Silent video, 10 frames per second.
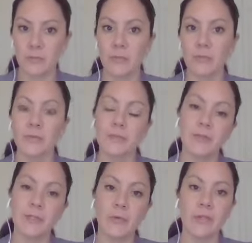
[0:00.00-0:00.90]
But what we
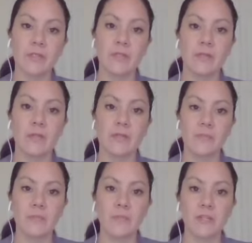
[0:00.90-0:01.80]
really want to do is
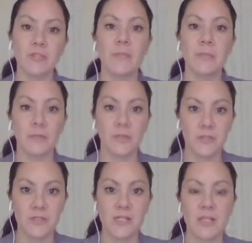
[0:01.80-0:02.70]
make sure people
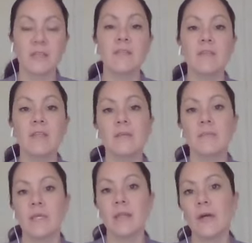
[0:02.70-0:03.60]
understand leaving them
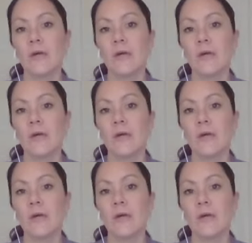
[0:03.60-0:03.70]
in that